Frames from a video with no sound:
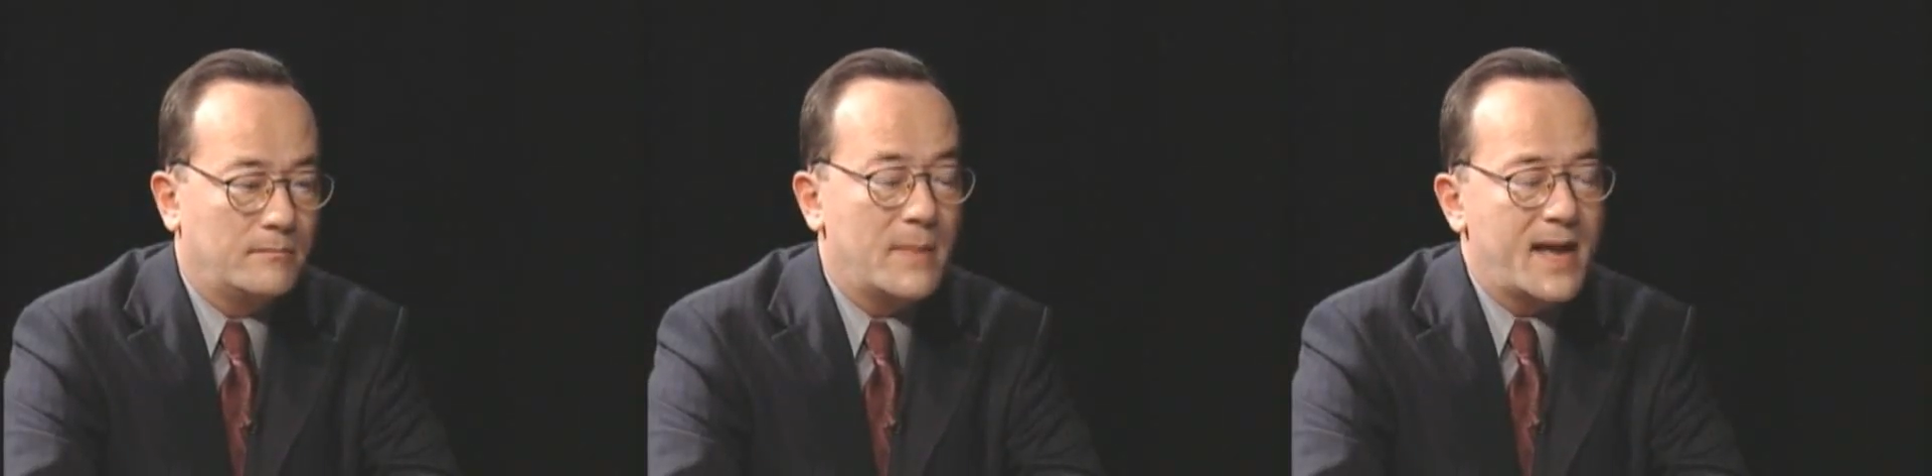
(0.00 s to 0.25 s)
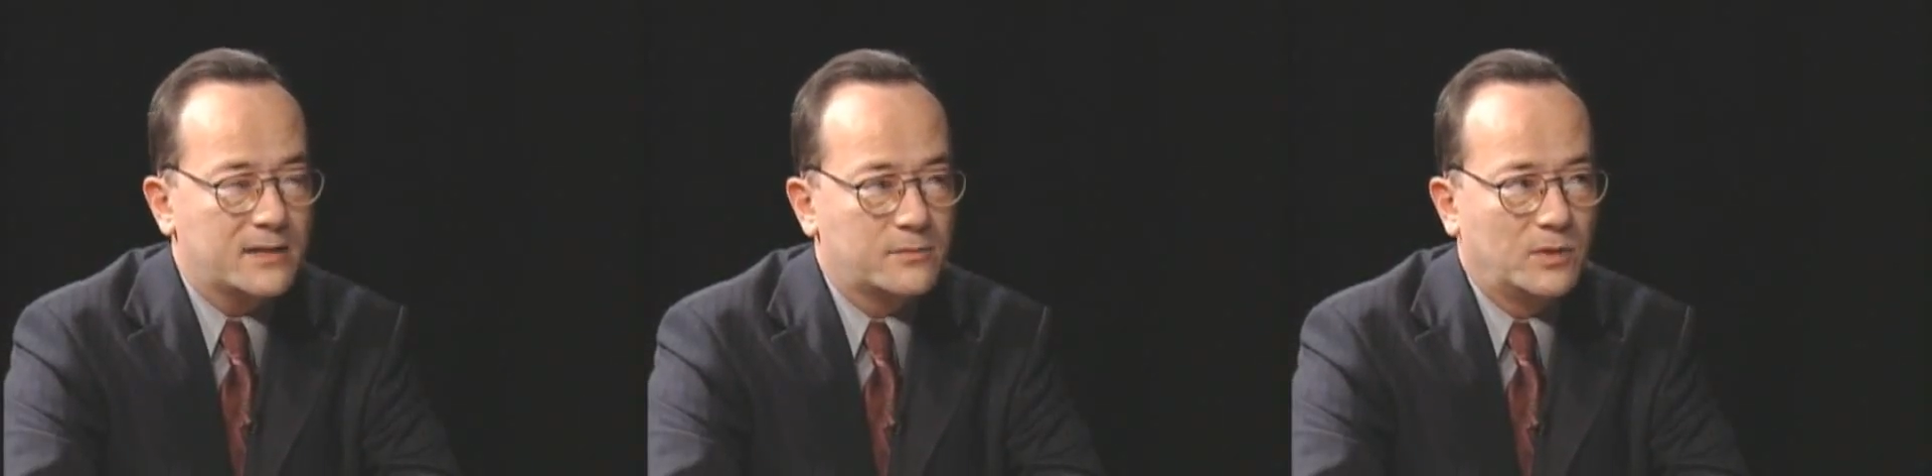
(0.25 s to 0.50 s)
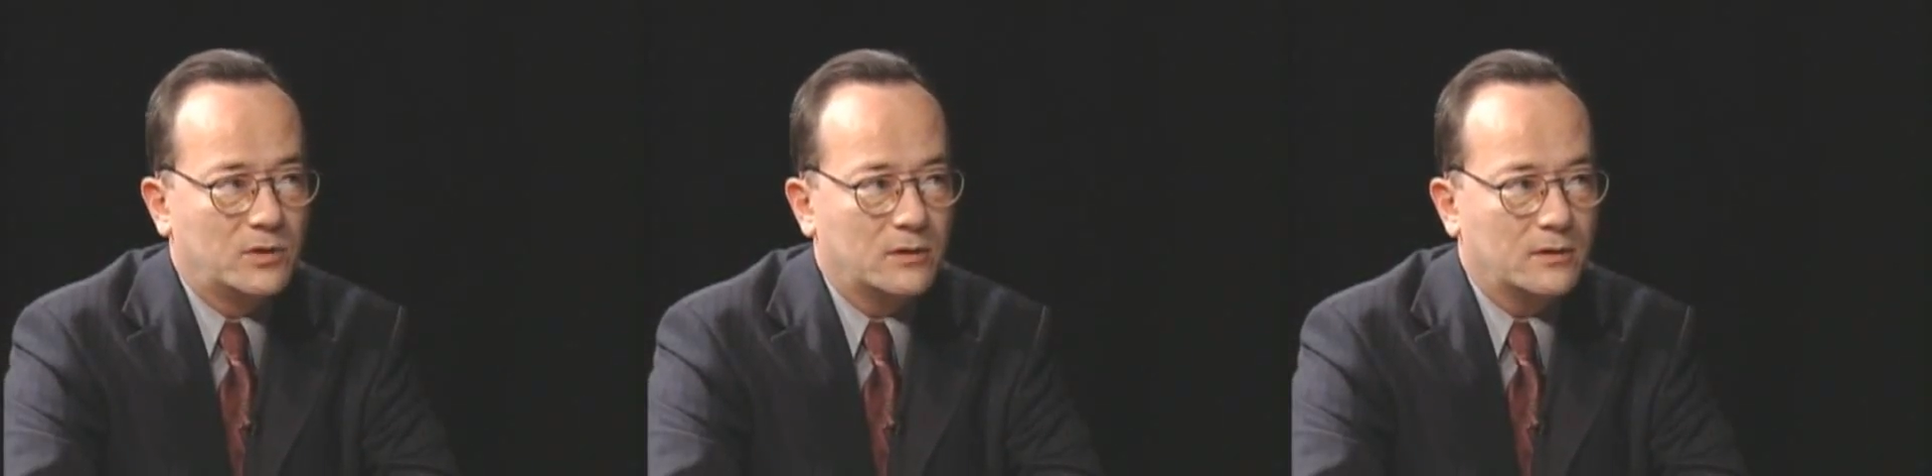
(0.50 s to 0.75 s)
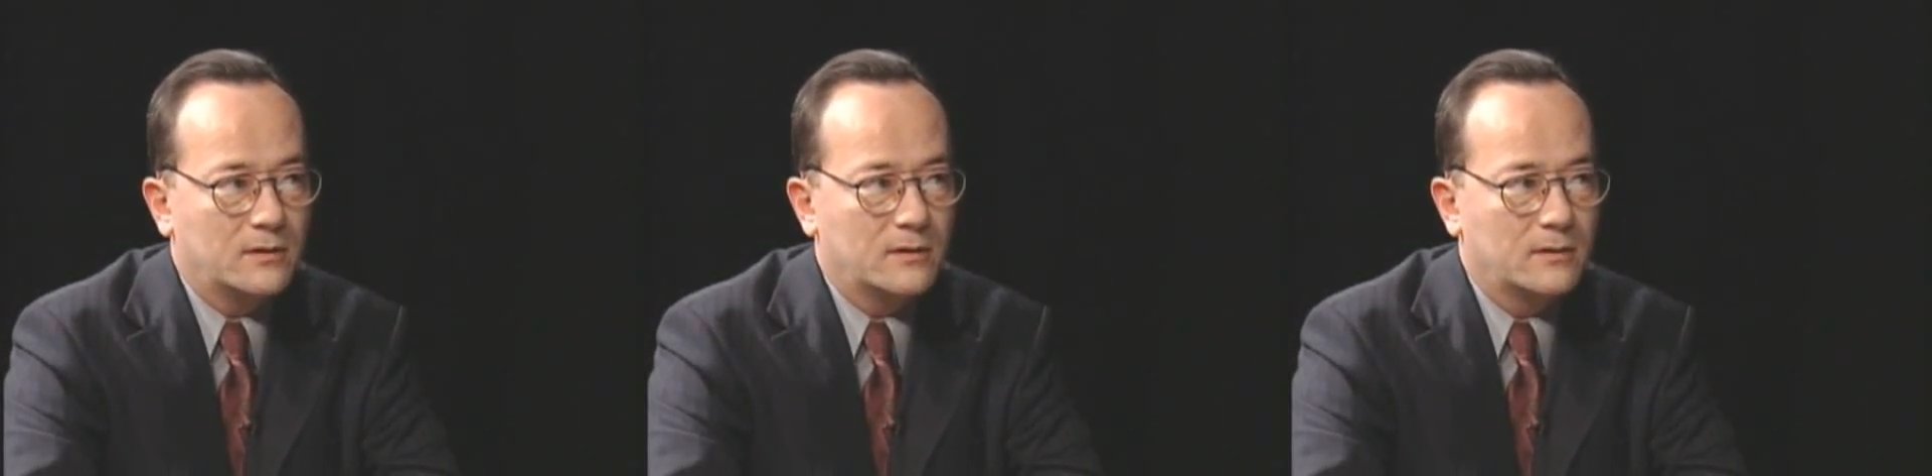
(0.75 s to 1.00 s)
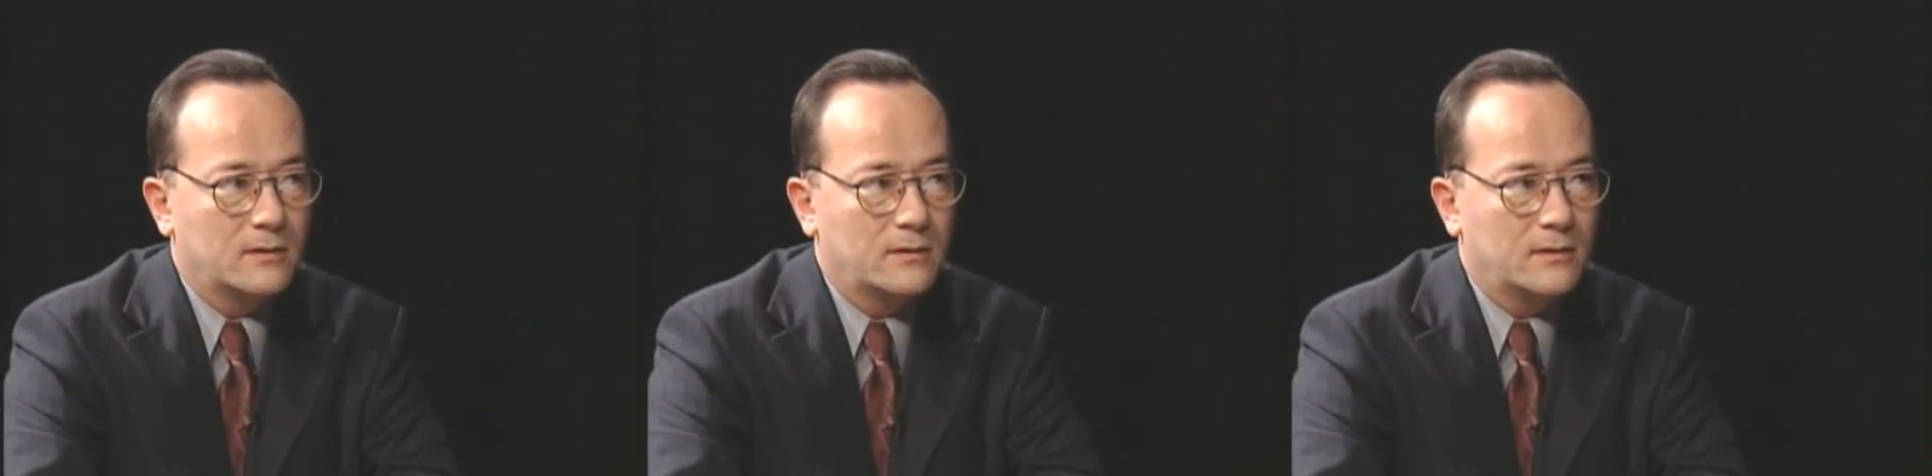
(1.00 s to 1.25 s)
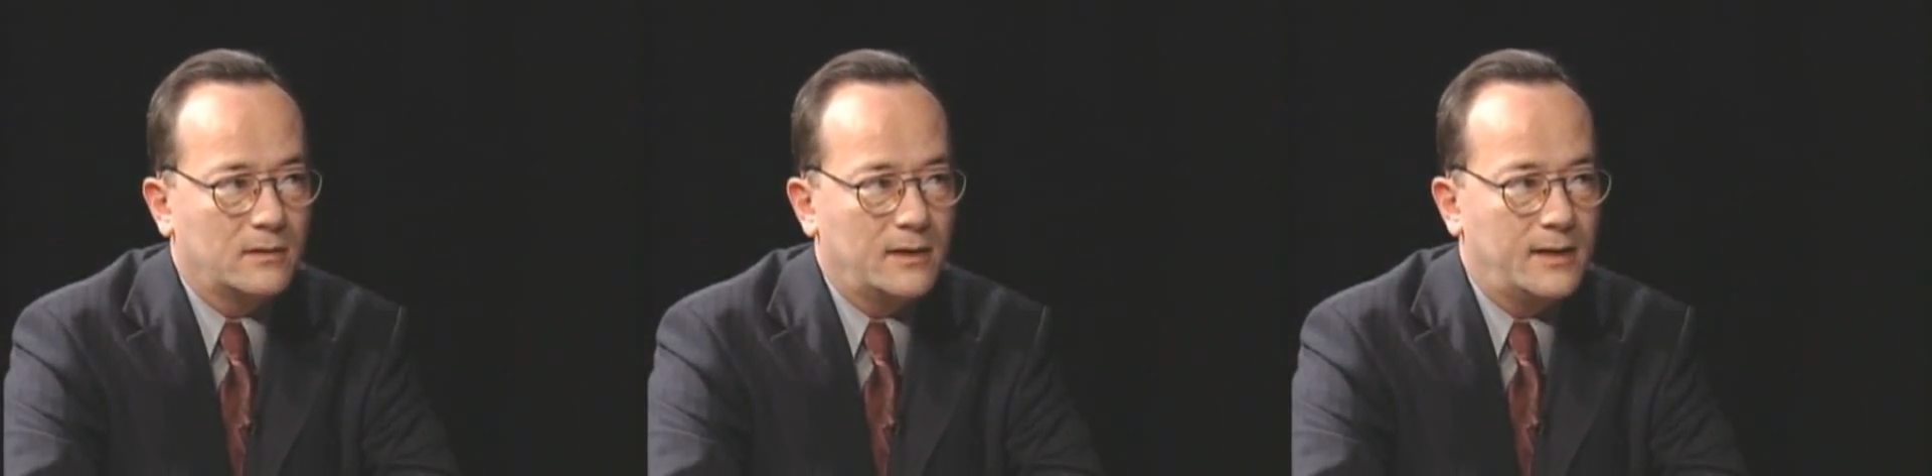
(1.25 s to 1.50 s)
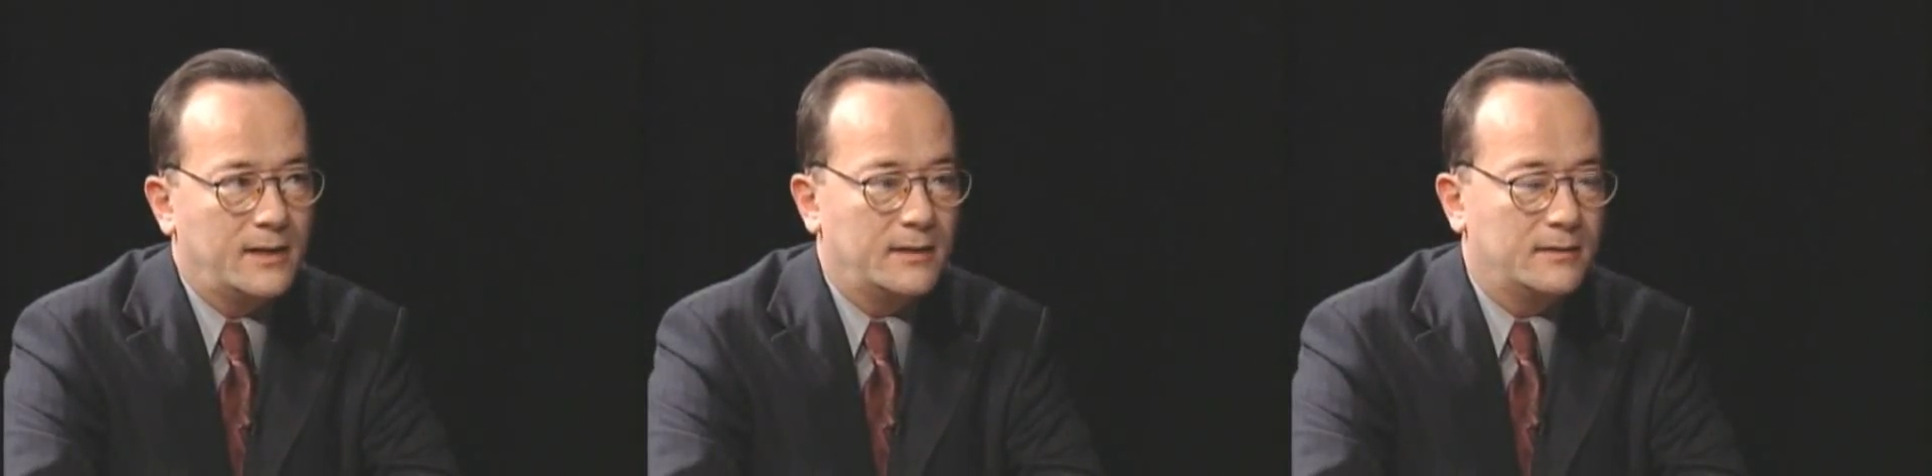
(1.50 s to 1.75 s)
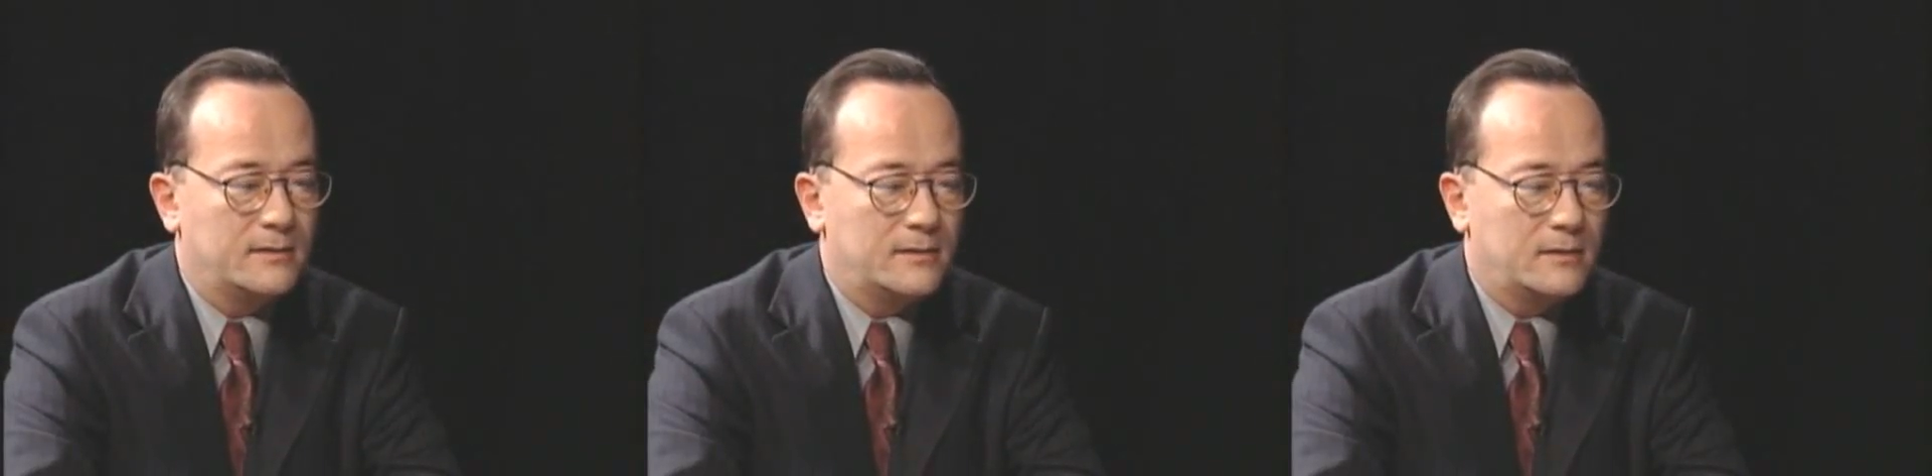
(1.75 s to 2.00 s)
mass murder.
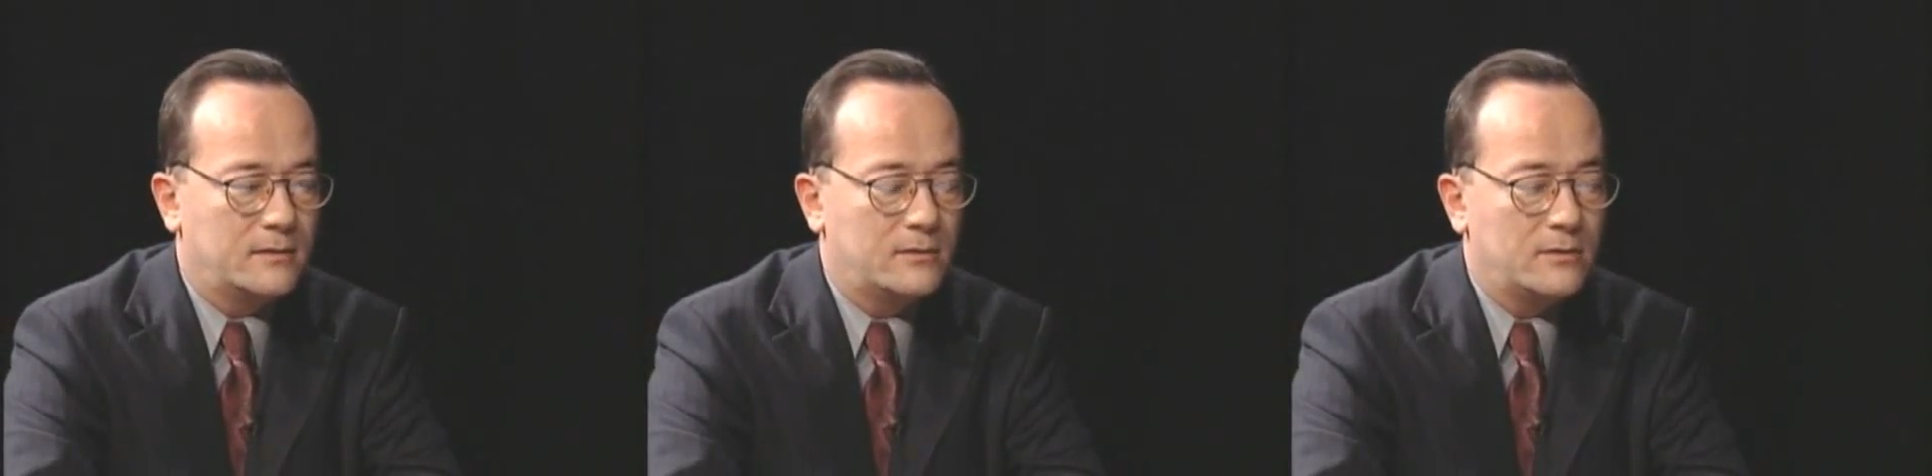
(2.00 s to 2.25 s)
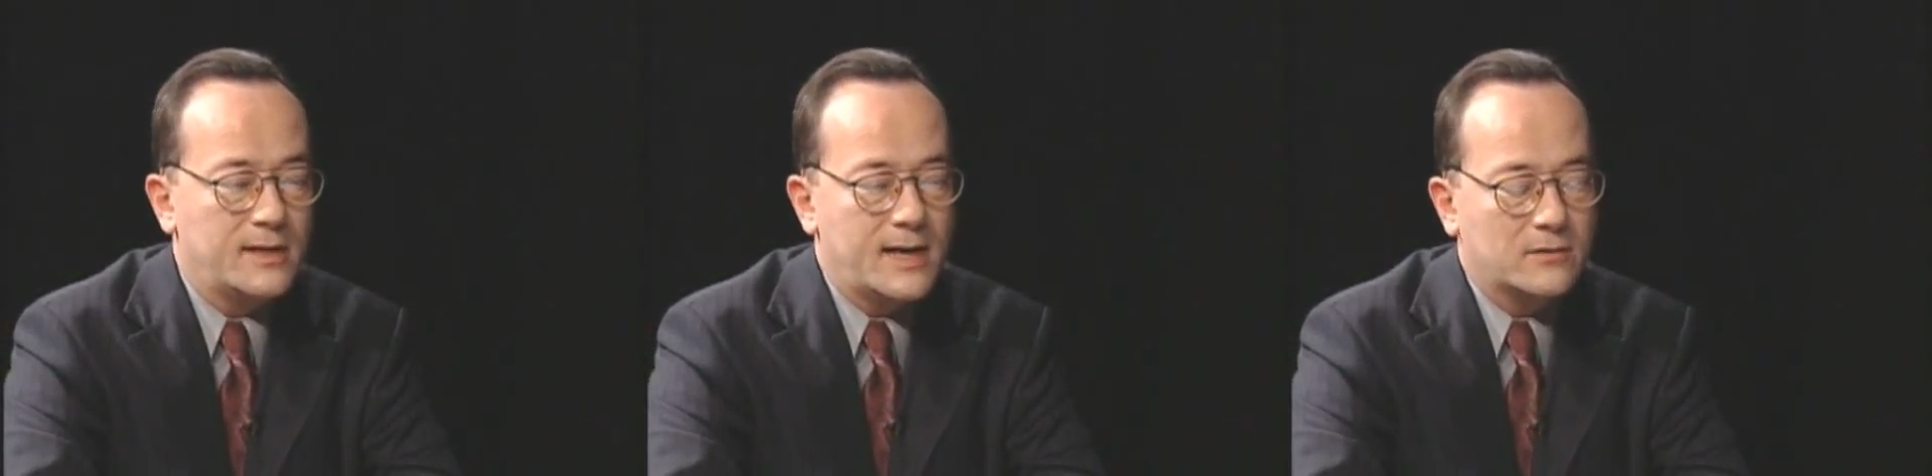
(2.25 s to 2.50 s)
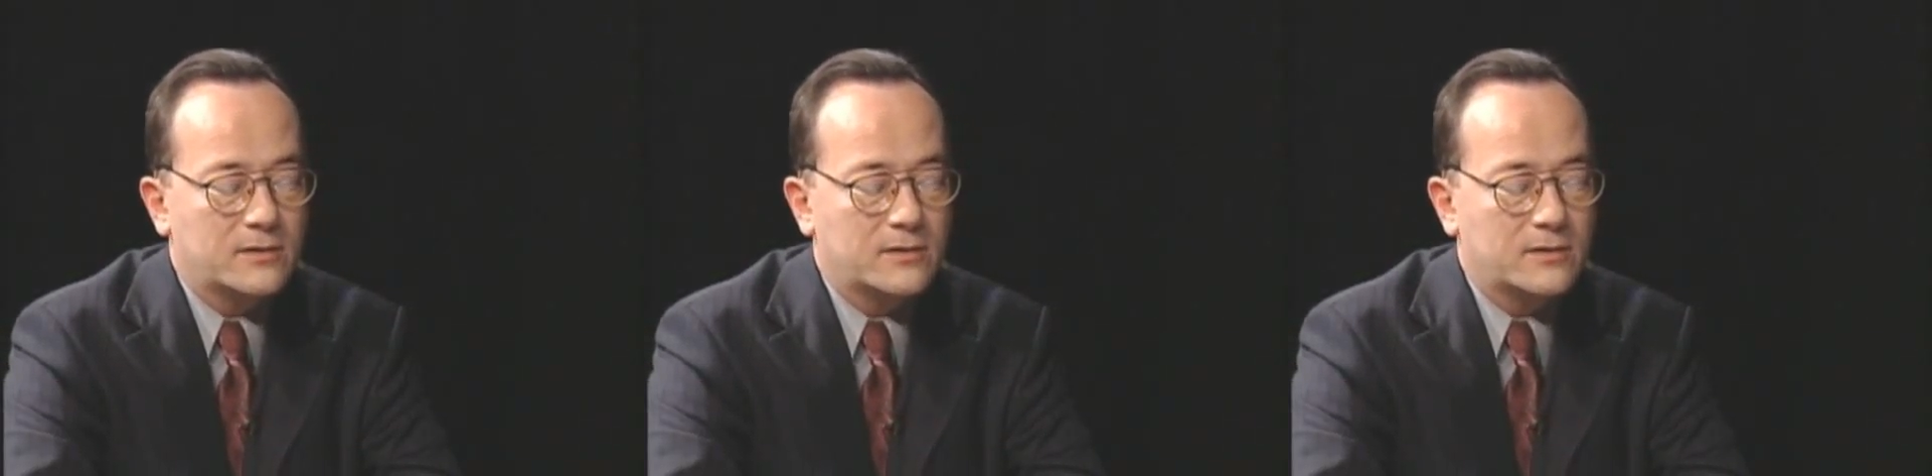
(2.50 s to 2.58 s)
And to the